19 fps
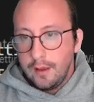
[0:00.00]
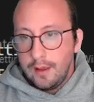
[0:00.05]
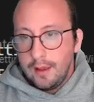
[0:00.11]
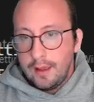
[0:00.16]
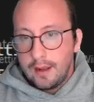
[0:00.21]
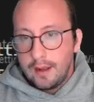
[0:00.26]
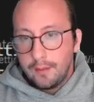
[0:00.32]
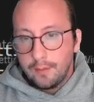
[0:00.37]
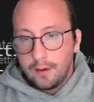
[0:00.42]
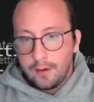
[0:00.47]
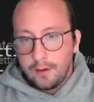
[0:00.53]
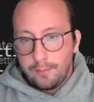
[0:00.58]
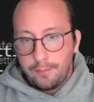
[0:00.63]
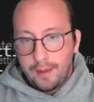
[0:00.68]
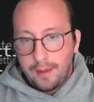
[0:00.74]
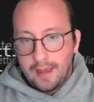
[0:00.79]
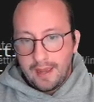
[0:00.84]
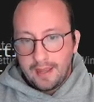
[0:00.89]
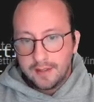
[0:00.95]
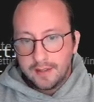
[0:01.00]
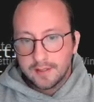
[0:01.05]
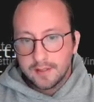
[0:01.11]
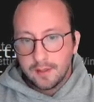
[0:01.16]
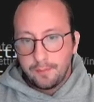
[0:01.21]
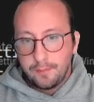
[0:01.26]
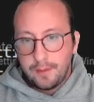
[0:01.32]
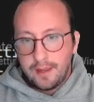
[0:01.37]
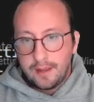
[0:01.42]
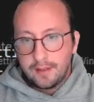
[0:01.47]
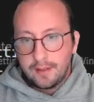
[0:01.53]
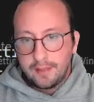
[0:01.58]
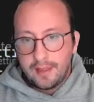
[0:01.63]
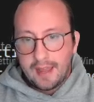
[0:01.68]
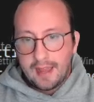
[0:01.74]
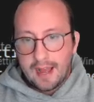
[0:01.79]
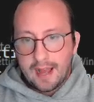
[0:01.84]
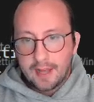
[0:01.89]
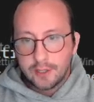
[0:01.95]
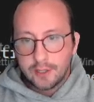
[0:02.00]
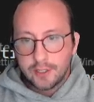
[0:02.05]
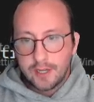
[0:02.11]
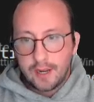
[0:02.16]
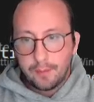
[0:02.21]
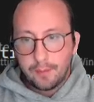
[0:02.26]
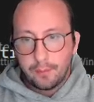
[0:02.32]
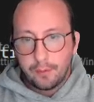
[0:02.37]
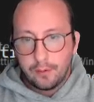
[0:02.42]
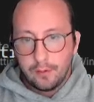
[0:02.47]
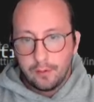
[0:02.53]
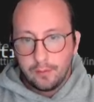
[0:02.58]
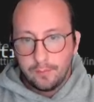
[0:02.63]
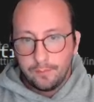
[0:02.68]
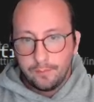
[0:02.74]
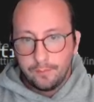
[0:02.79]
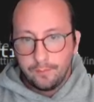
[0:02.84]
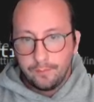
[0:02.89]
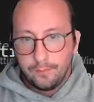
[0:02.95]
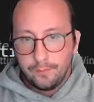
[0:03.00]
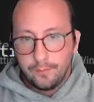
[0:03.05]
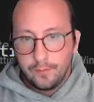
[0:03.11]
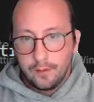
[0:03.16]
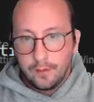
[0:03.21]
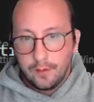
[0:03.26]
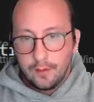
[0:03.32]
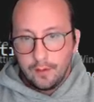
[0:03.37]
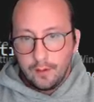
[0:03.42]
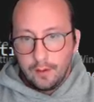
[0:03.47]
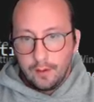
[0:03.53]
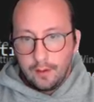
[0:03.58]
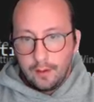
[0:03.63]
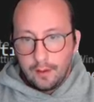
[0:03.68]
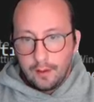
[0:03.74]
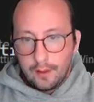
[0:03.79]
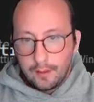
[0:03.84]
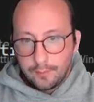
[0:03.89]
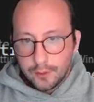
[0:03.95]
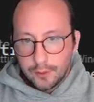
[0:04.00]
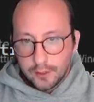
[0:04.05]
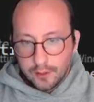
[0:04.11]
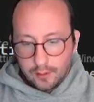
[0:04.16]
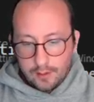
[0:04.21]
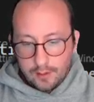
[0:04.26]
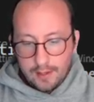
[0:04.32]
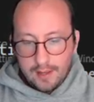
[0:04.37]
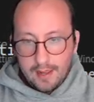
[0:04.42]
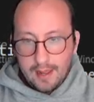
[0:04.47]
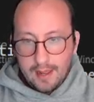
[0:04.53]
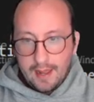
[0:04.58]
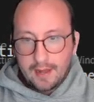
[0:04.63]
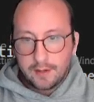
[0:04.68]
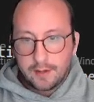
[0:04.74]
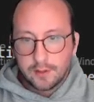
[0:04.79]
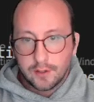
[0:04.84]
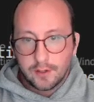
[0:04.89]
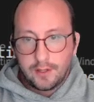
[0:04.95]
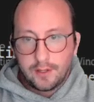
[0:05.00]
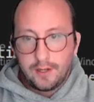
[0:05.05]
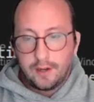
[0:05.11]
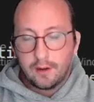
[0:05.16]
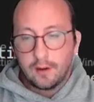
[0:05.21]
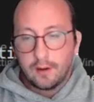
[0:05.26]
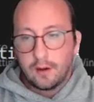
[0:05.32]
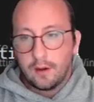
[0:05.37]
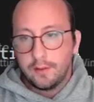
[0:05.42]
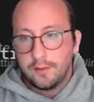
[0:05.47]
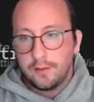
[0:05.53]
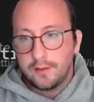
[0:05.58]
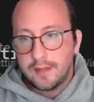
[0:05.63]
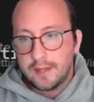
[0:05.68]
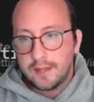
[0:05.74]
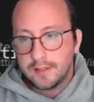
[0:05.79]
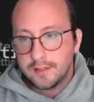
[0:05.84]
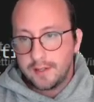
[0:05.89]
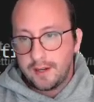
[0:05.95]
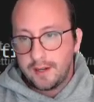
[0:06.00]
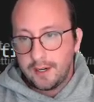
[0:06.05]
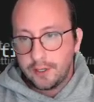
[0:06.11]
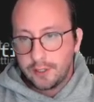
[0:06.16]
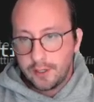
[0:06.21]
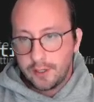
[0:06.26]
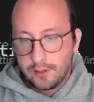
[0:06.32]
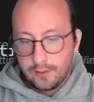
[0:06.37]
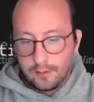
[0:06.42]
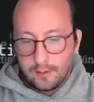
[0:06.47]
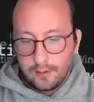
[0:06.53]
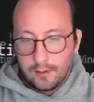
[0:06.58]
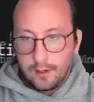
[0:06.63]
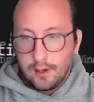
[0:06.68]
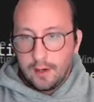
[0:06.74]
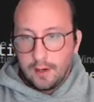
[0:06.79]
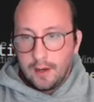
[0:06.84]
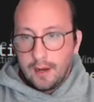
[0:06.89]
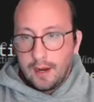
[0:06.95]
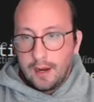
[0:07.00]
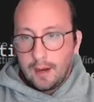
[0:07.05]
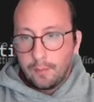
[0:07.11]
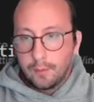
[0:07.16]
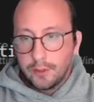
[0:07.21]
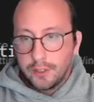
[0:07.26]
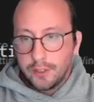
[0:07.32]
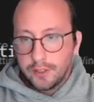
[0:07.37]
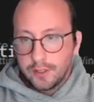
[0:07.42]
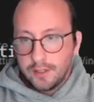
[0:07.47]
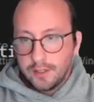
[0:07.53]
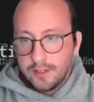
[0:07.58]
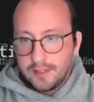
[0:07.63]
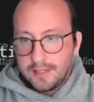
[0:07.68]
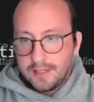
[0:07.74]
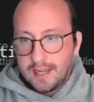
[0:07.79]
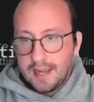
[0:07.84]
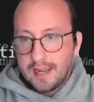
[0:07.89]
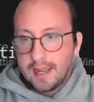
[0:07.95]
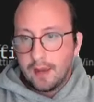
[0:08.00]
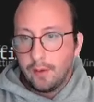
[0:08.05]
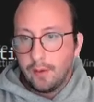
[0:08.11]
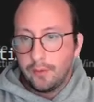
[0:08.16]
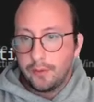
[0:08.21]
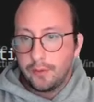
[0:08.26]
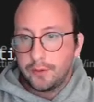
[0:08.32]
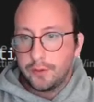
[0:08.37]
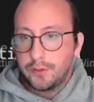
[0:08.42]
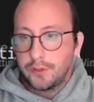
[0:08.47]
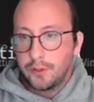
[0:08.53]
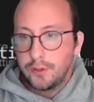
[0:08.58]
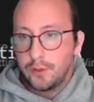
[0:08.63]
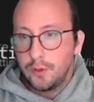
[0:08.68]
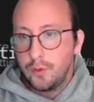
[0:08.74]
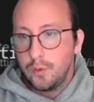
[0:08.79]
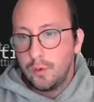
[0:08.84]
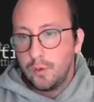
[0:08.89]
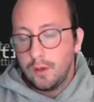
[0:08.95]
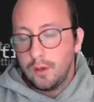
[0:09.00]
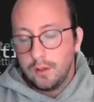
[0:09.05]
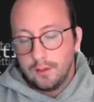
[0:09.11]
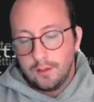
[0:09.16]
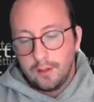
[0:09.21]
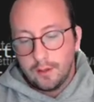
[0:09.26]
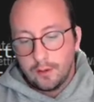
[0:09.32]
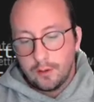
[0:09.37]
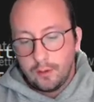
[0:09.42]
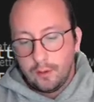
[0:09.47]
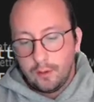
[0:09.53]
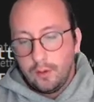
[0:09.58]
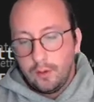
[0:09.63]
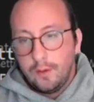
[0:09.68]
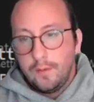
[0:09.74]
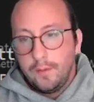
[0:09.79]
and I'm going to paste them in the hash table. And I'm just going to hit enter here on the destination. And we're just going to take out the two little